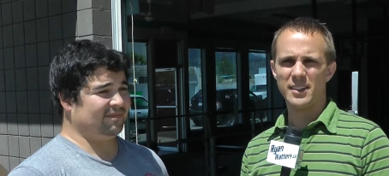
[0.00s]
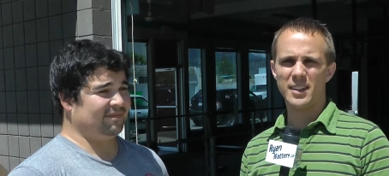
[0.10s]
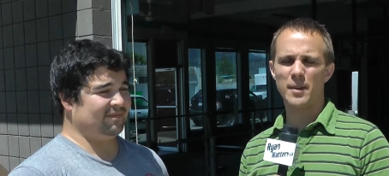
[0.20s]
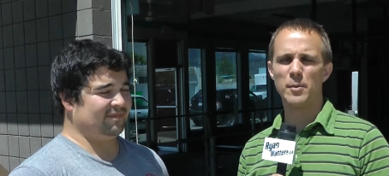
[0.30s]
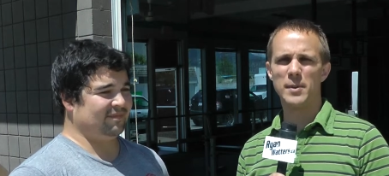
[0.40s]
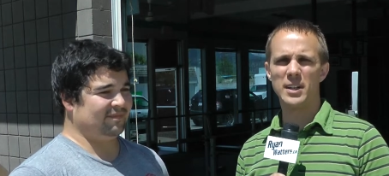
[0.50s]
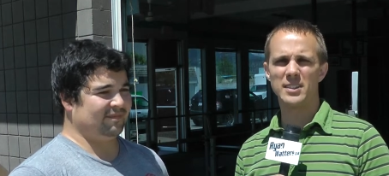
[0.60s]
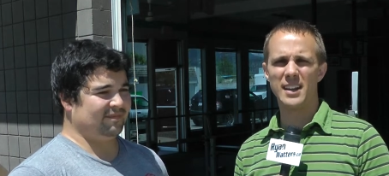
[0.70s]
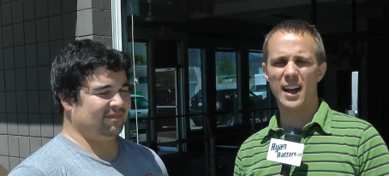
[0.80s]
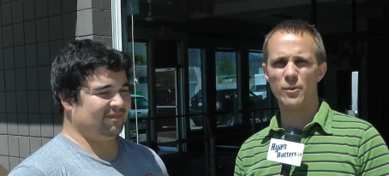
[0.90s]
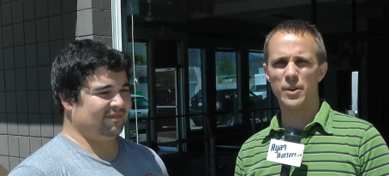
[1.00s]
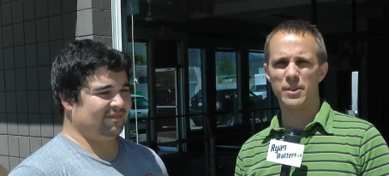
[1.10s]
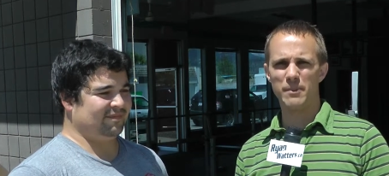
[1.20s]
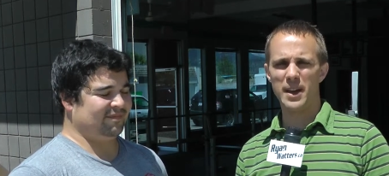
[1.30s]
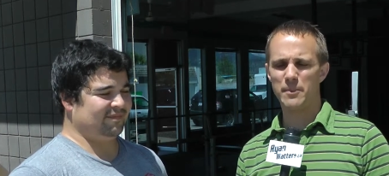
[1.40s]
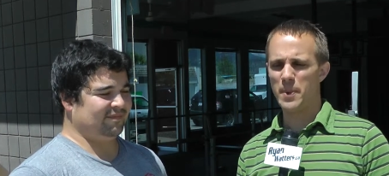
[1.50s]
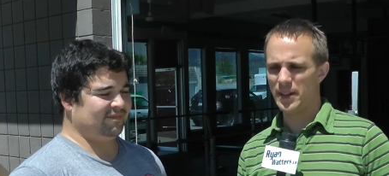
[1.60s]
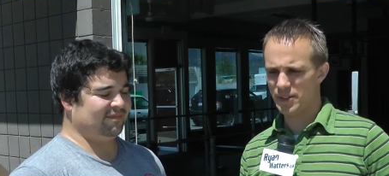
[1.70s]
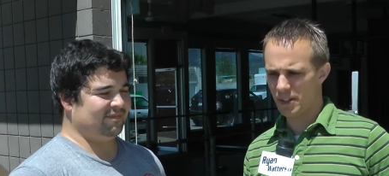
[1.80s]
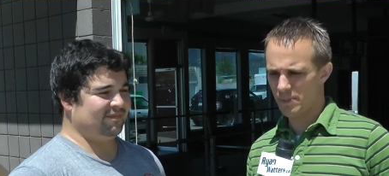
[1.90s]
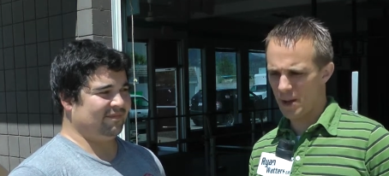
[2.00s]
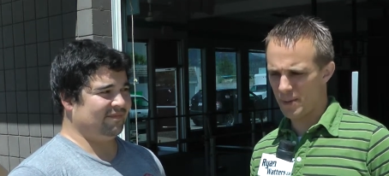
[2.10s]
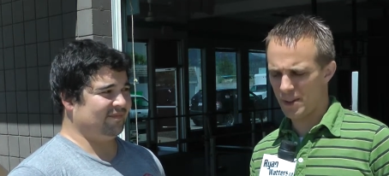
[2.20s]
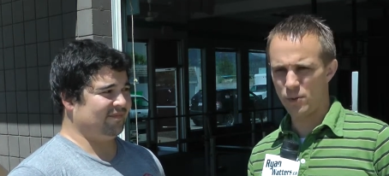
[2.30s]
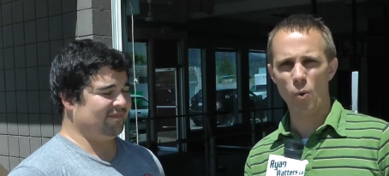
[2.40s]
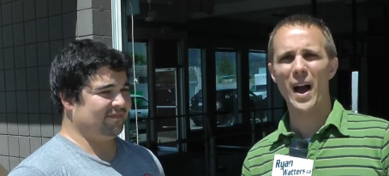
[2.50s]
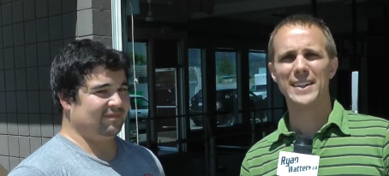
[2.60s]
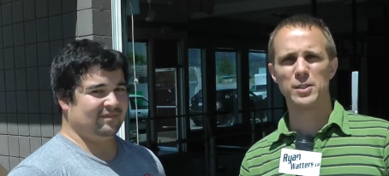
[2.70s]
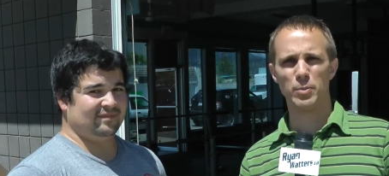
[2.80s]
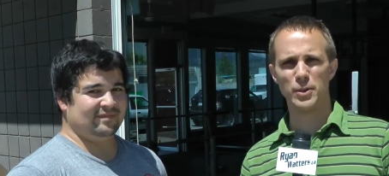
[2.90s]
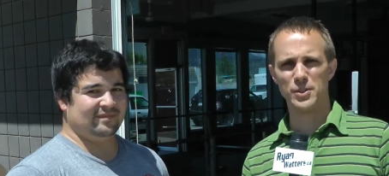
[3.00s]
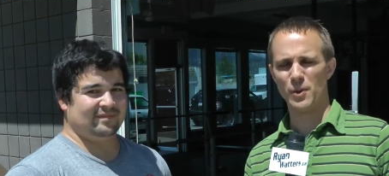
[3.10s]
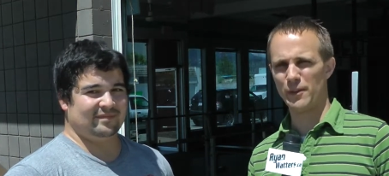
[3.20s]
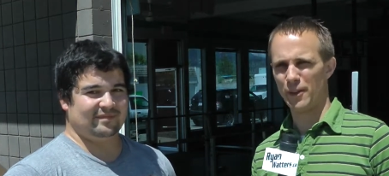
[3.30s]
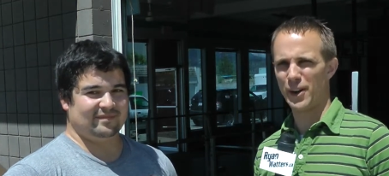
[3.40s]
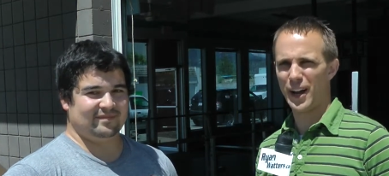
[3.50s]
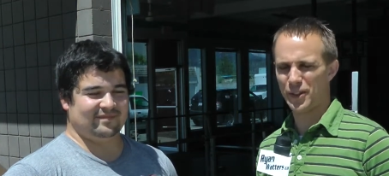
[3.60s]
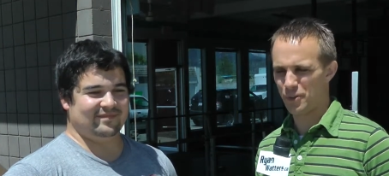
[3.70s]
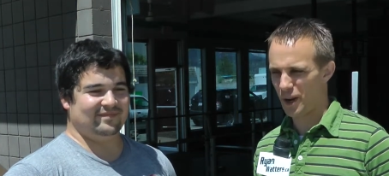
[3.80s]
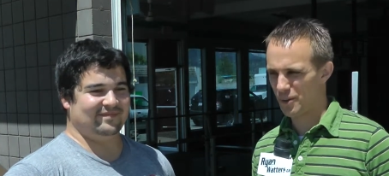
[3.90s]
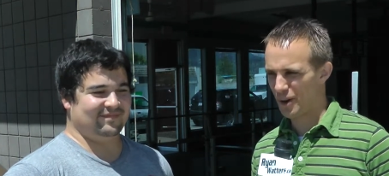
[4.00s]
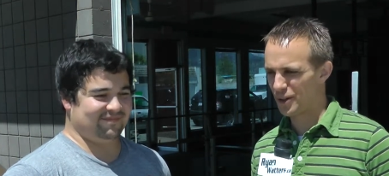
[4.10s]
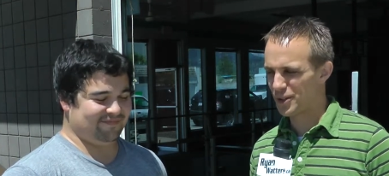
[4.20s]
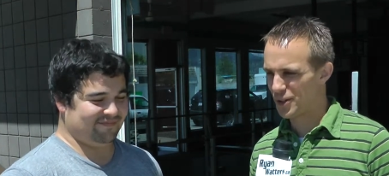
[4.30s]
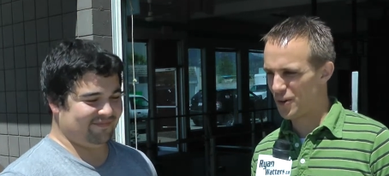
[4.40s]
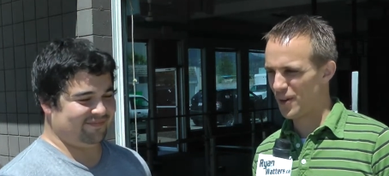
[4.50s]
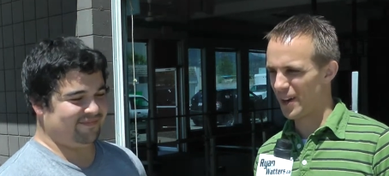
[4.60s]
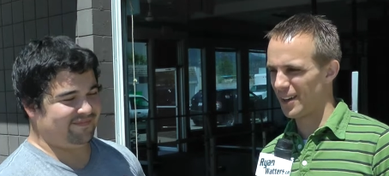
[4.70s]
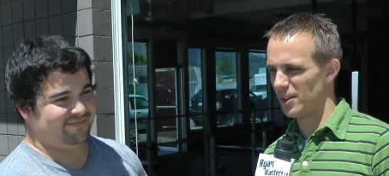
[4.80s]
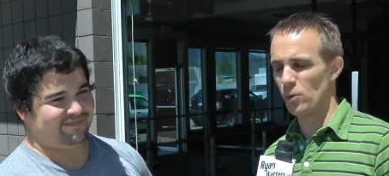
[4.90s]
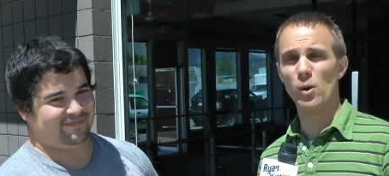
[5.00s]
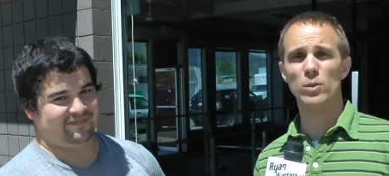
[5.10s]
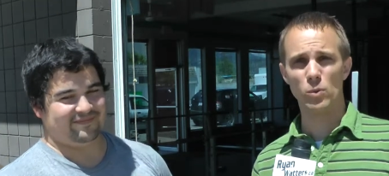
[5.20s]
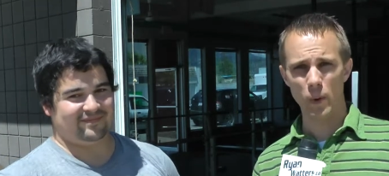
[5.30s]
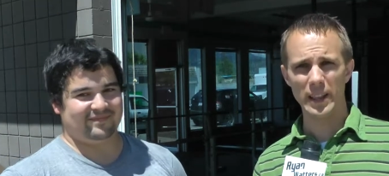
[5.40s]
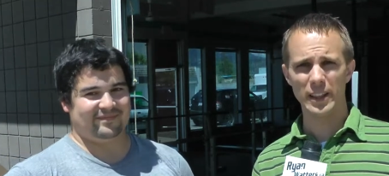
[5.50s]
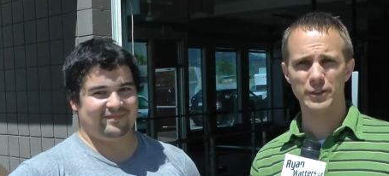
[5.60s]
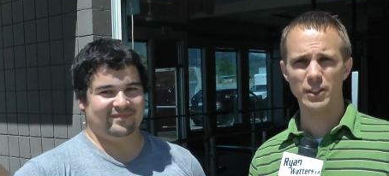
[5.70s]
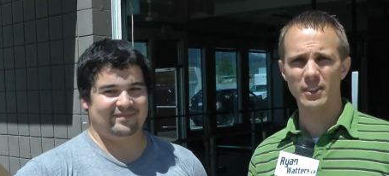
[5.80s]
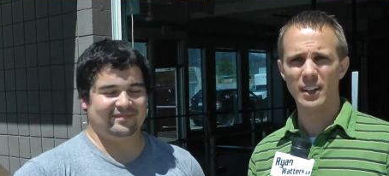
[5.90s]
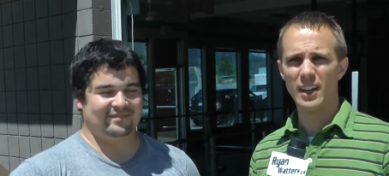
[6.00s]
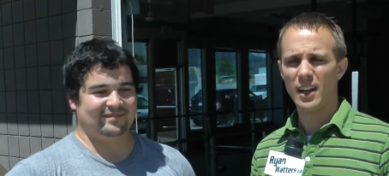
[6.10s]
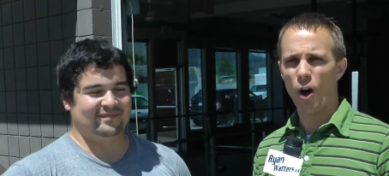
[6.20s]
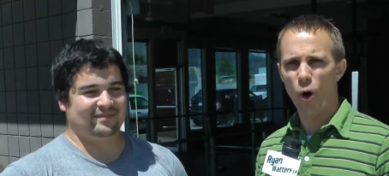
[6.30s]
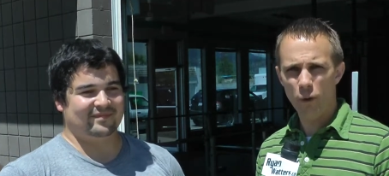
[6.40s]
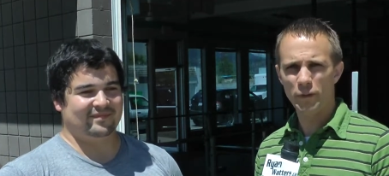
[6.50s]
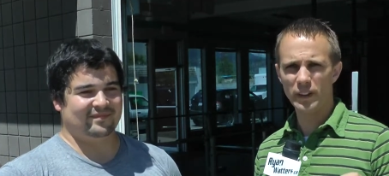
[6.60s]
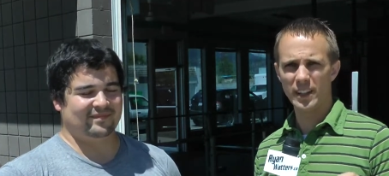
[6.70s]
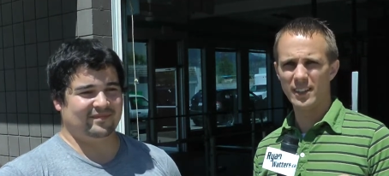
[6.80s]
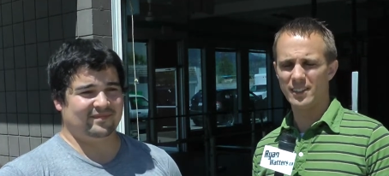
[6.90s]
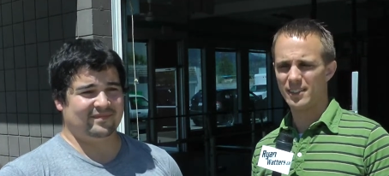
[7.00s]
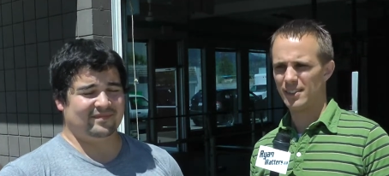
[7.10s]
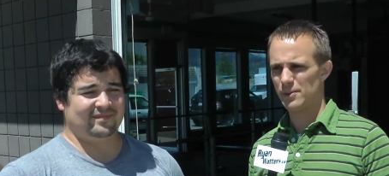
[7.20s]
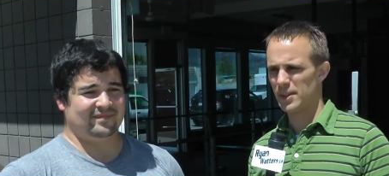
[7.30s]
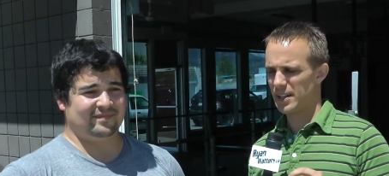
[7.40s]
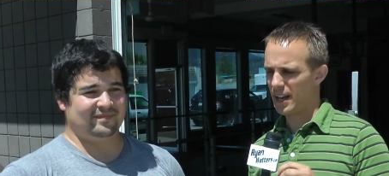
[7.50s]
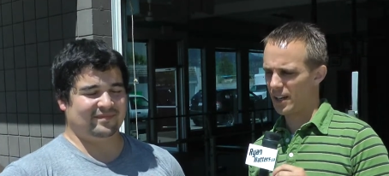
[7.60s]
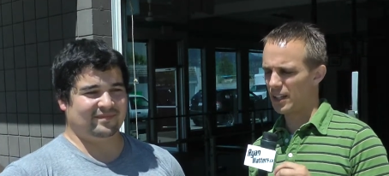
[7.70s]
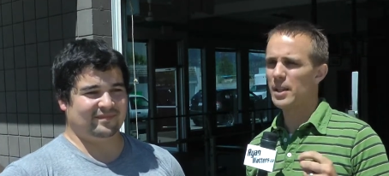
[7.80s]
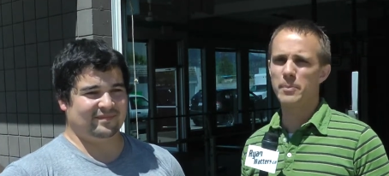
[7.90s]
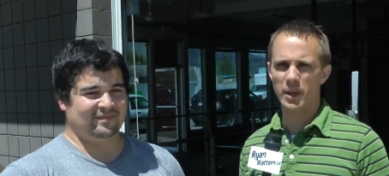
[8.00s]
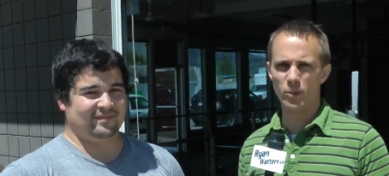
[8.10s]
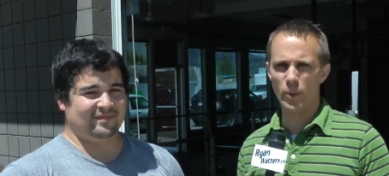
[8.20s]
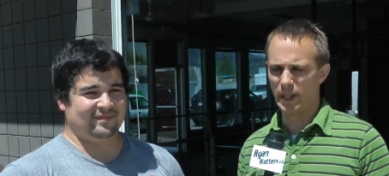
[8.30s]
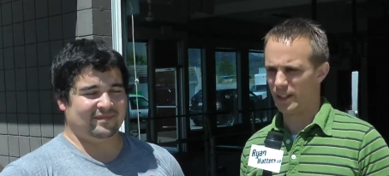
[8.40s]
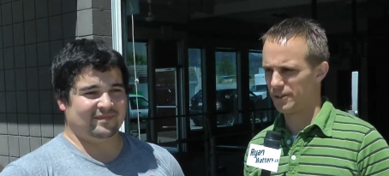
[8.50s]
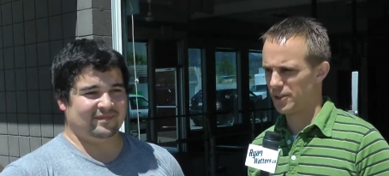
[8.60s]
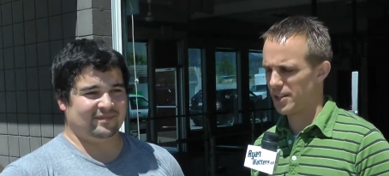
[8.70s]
Speaker 1: couple minutes now with Mike Bencsik, maybe the widest person we've ever had in the Ryan Watters Show, uh, weightlifter. Hopefully, we can add Olympic weightlifter